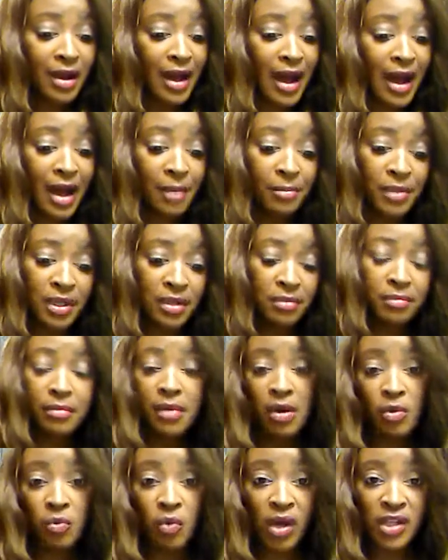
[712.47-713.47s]
I'm
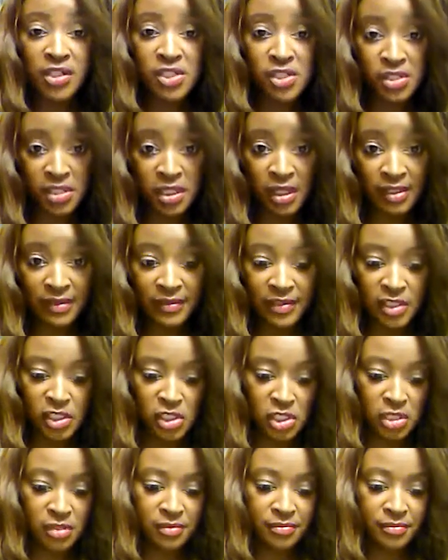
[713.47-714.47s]
up watching
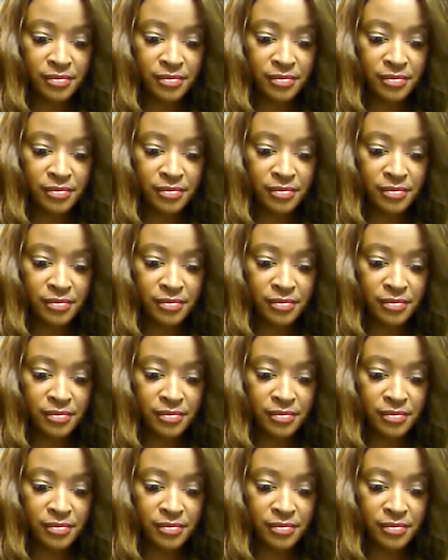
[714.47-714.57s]
television.